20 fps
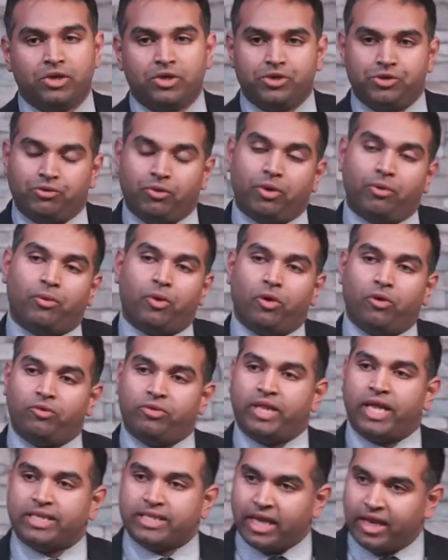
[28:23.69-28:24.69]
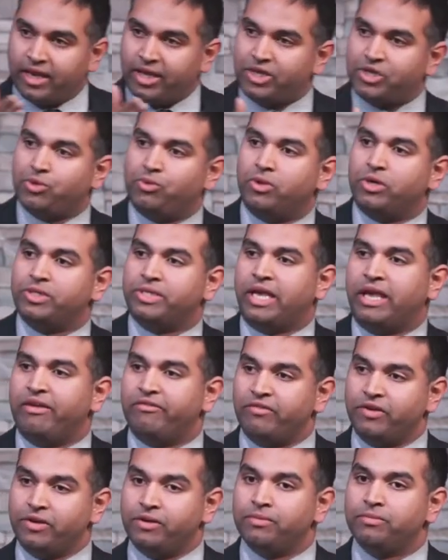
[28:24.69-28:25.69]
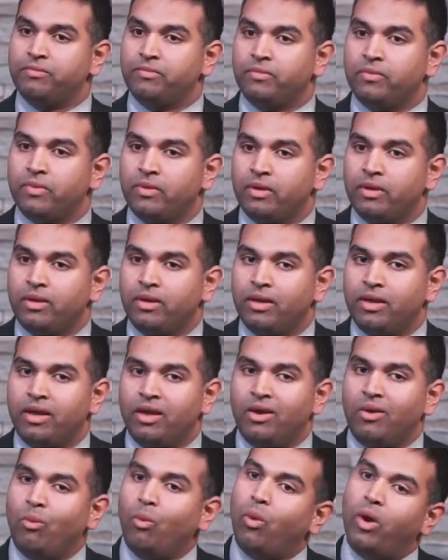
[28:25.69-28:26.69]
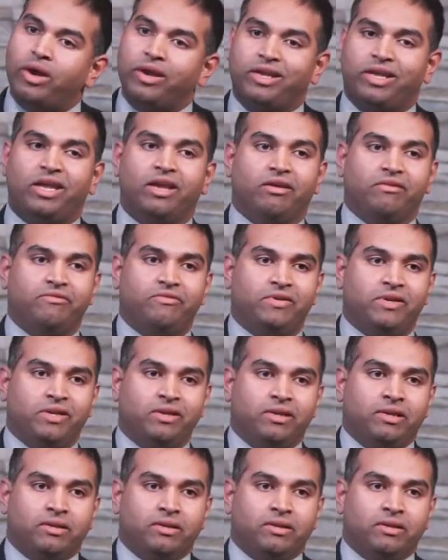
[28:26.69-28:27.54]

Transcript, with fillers: to a road that's heading towards heaven. What a gift.